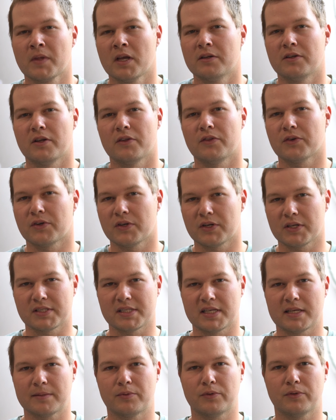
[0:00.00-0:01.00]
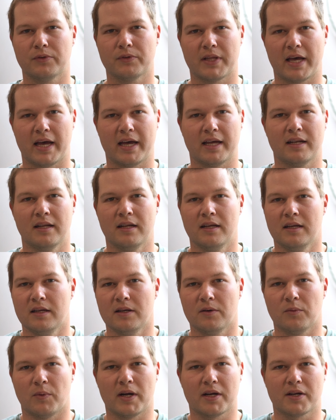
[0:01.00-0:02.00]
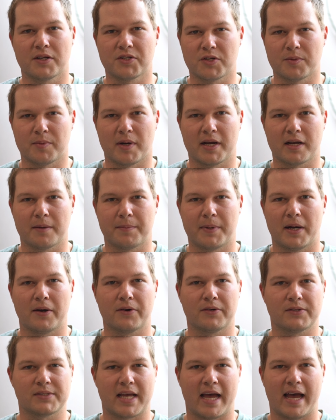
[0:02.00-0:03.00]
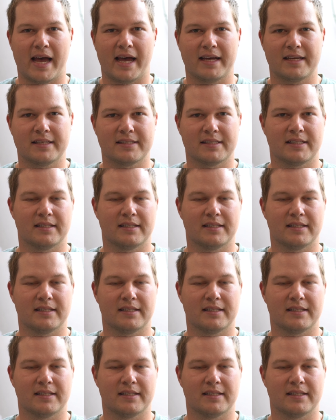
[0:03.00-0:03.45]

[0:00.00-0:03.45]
Another good example that Wine Country Mica Powders has,